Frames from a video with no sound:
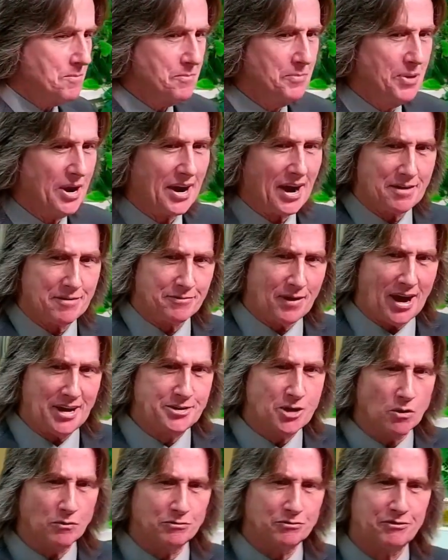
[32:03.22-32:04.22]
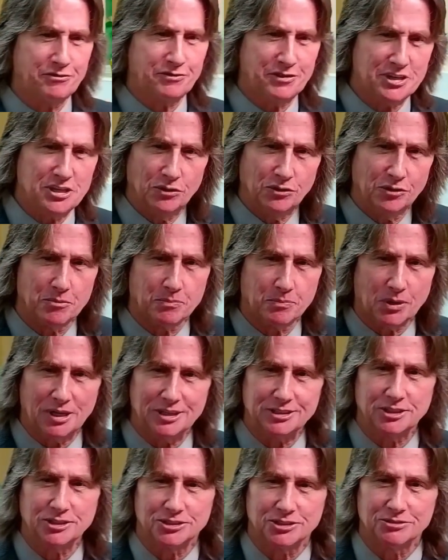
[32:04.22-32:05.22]
But I, I don't feel the
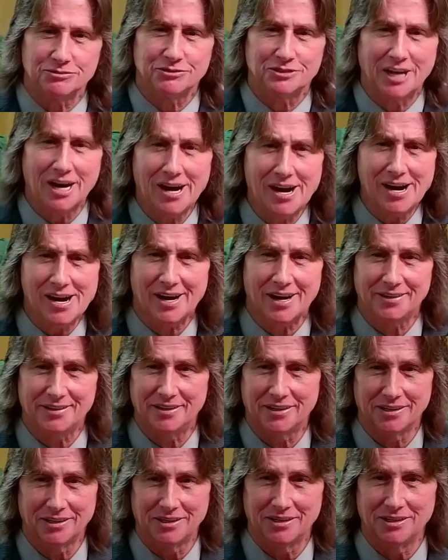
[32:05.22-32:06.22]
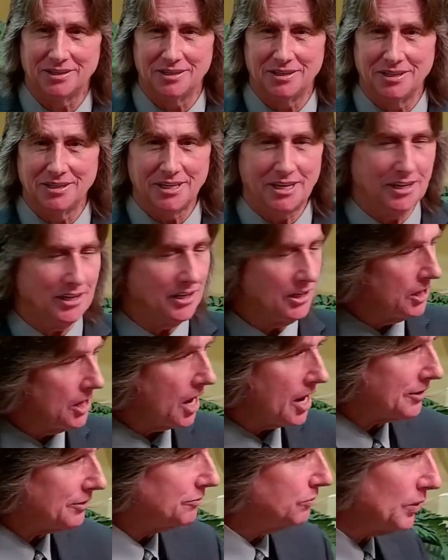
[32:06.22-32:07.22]
presence of God in a
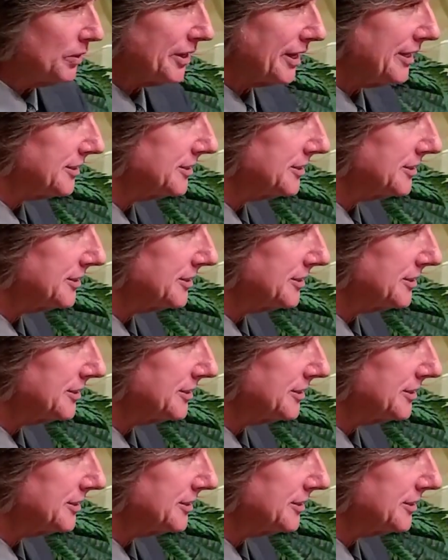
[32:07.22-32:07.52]
lot of what I